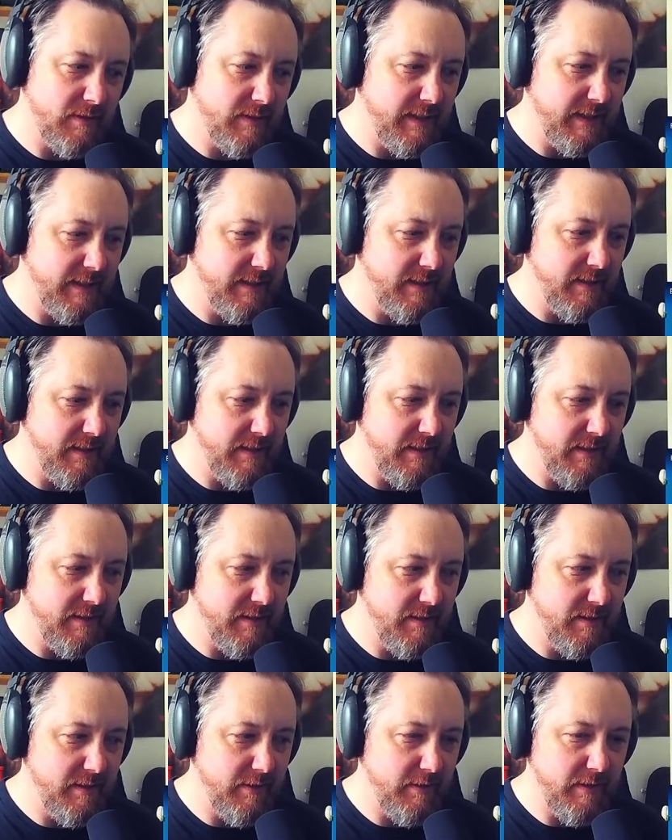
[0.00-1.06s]
Like
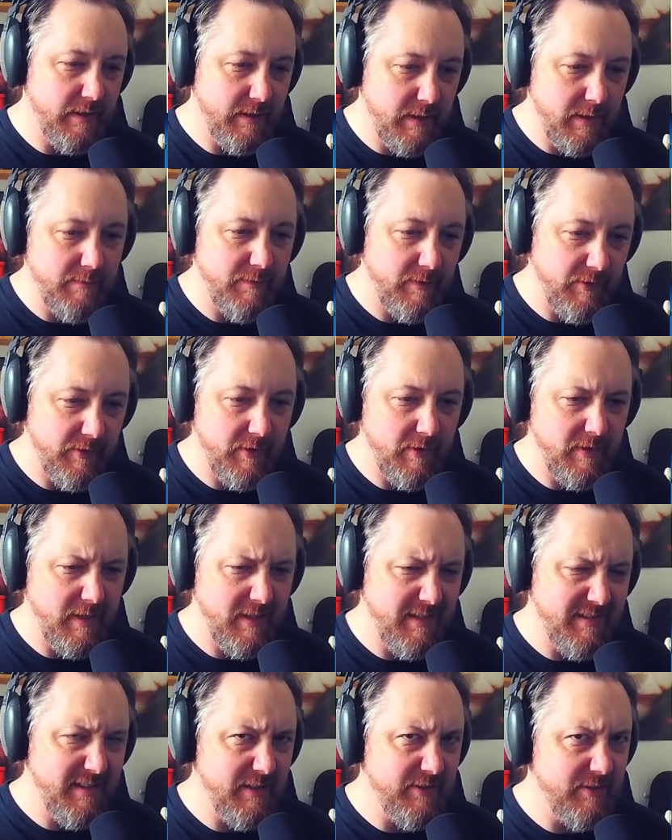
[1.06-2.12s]
you're in a comfort zone and
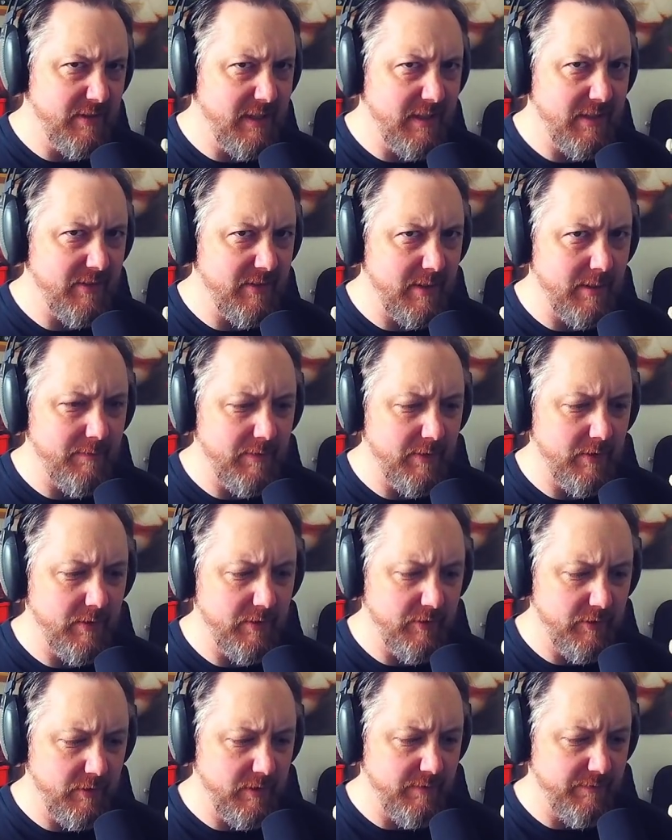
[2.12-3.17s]
it takes you out of this comfort zone
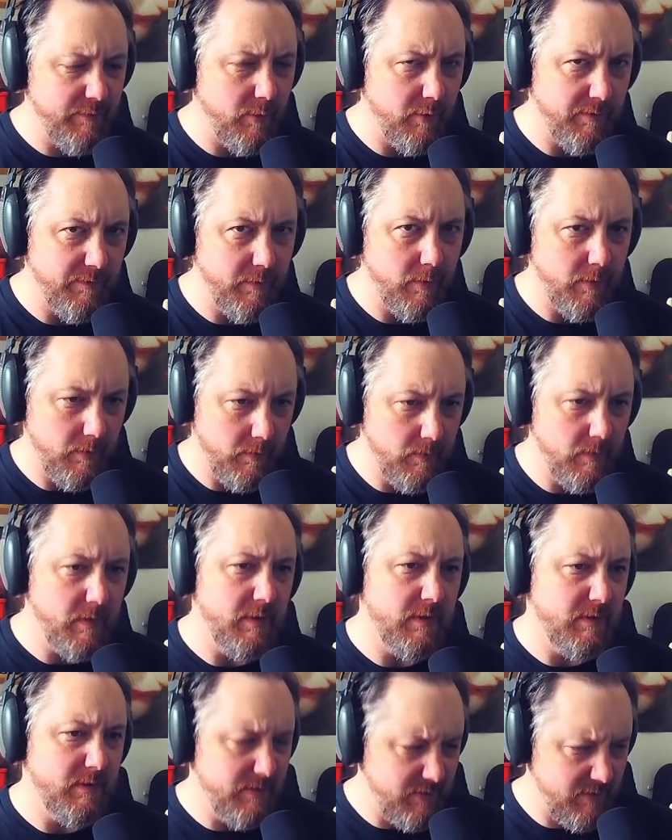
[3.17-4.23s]
because you're in 4/4. 1,
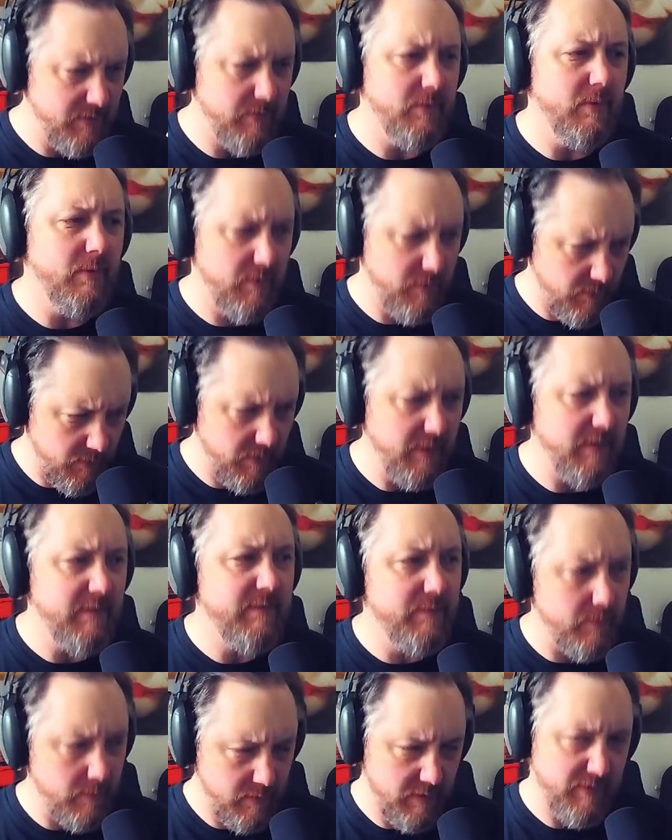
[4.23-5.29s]
2, 3,
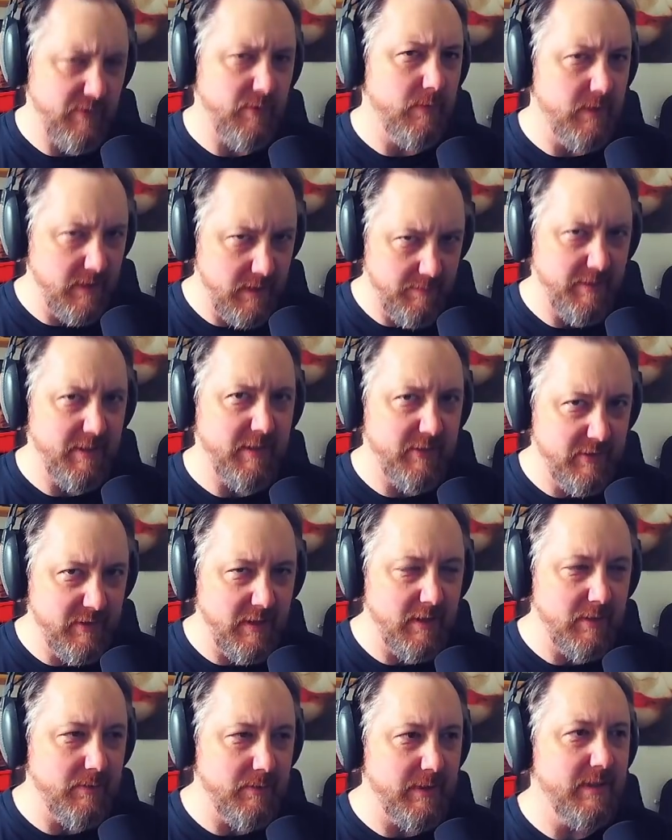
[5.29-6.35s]
4. It's a rhythm that you're
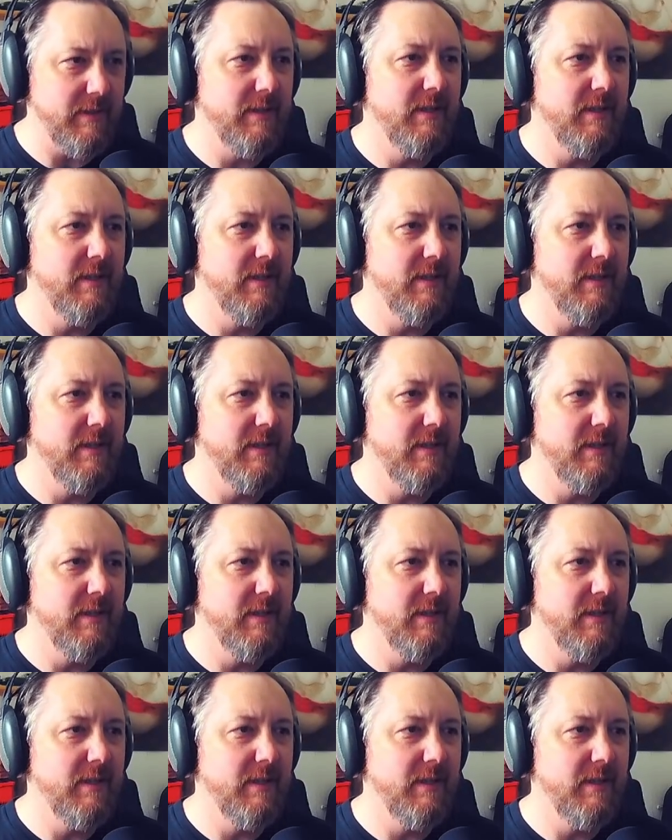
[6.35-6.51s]
stuck with.